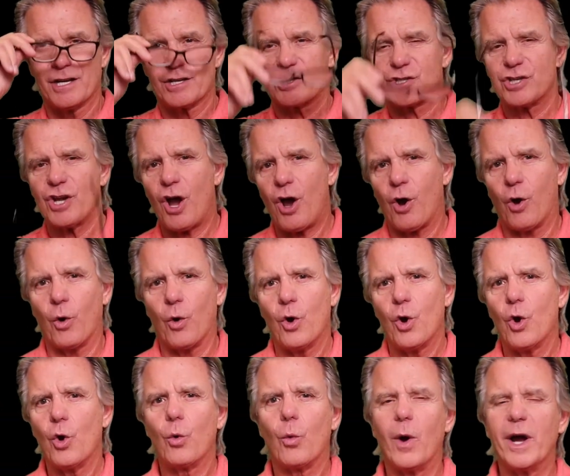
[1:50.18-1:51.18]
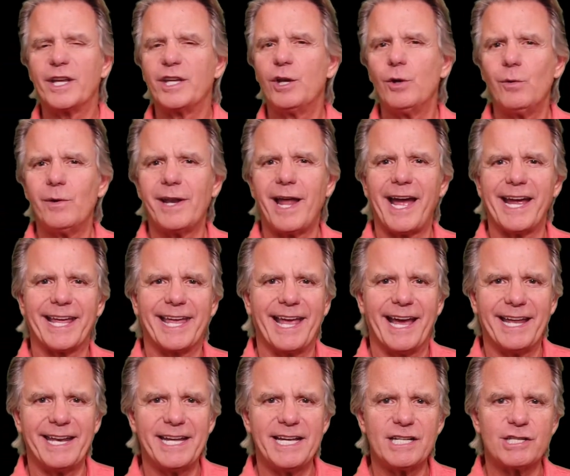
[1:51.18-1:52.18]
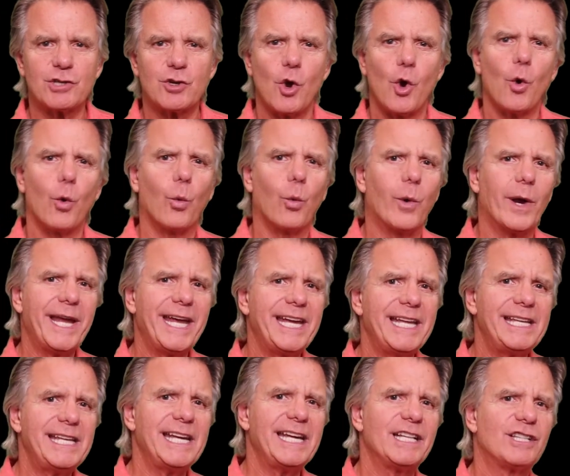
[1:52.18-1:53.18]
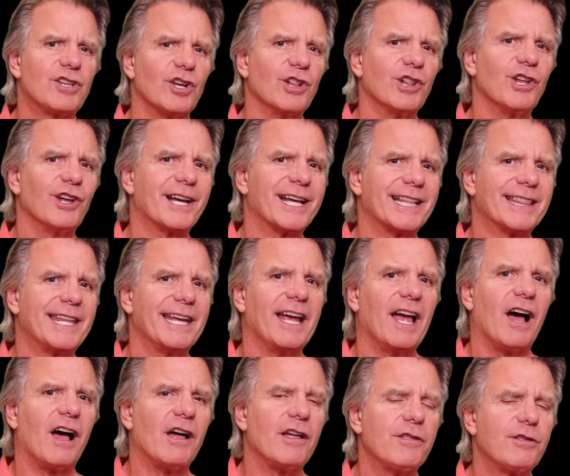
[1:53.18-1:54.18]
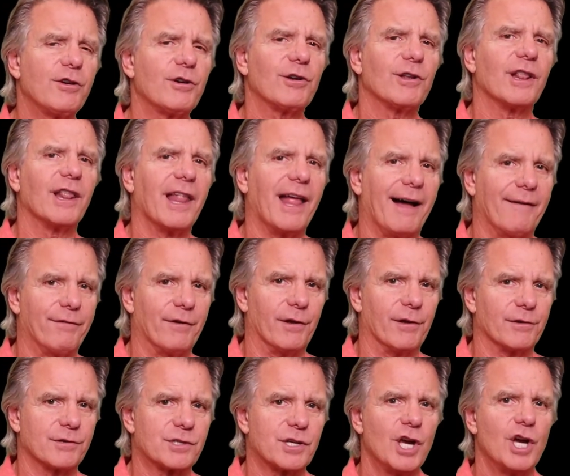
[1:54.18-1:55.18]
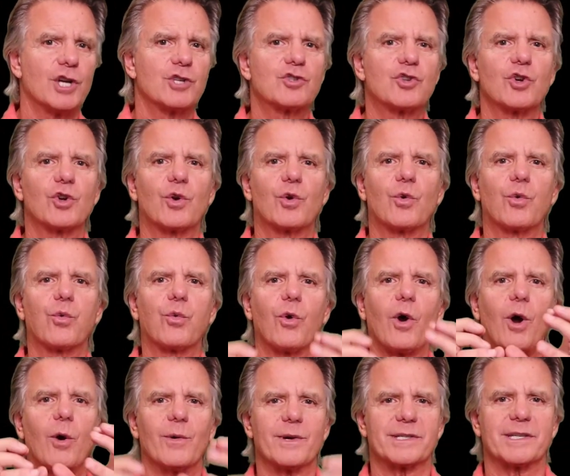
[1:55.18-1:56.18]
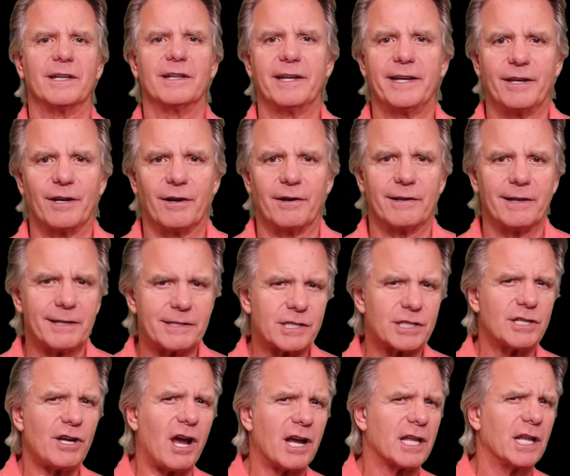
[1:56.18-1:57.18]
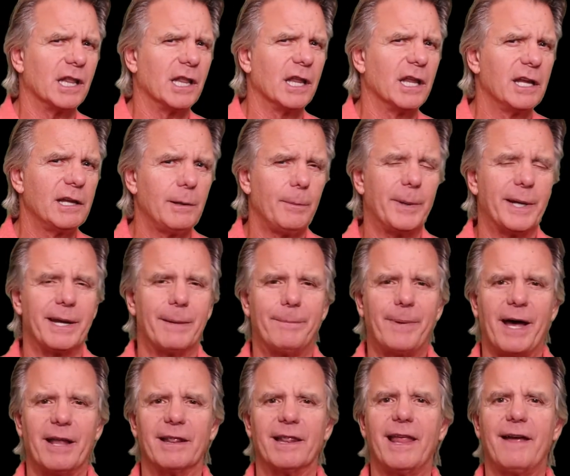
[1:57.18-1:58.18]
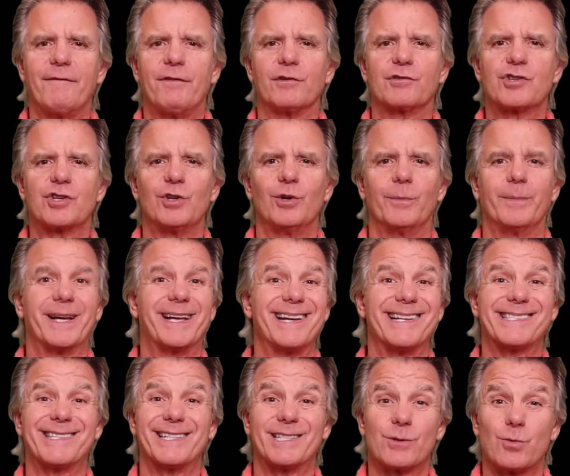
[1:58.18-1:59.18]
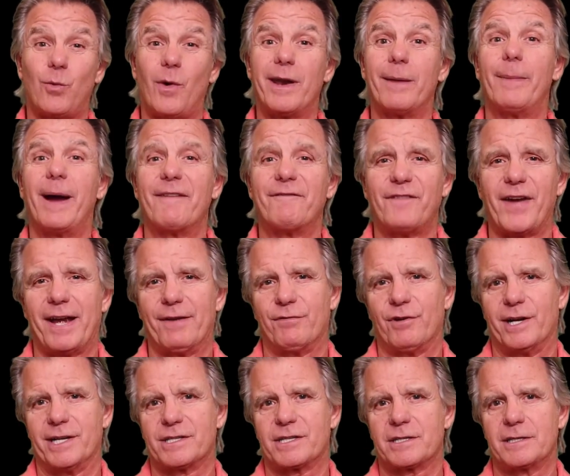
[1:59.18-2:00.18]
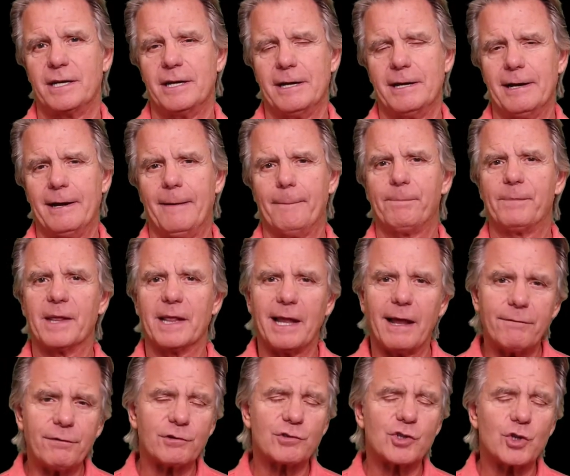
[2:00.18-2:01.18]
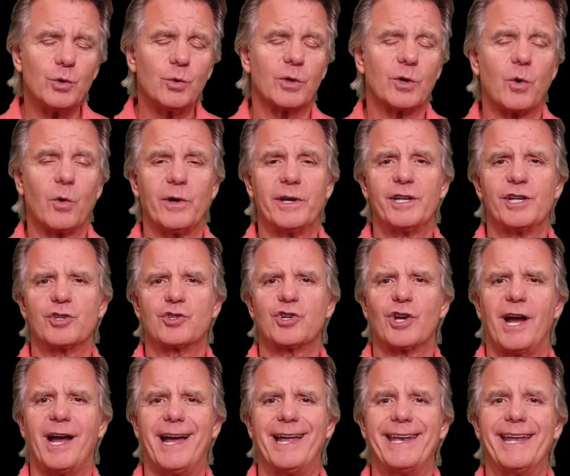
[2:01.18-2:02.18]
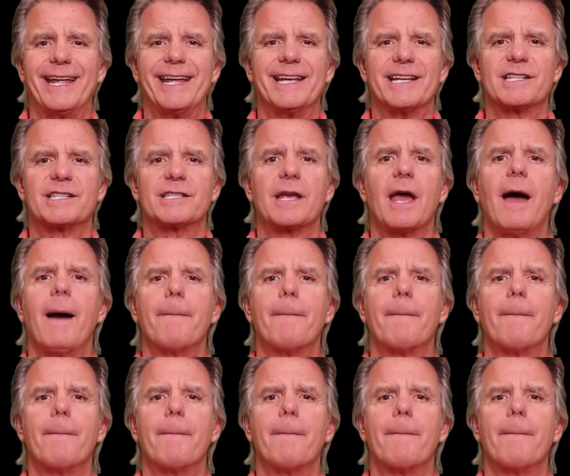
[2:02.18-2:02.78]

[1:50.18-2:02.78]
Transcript: So what you and I get is we need to look at the other levels to grow as a leader. And let's talk a little bit about level 2 because it's one of my favorites. Level 2, according to John, is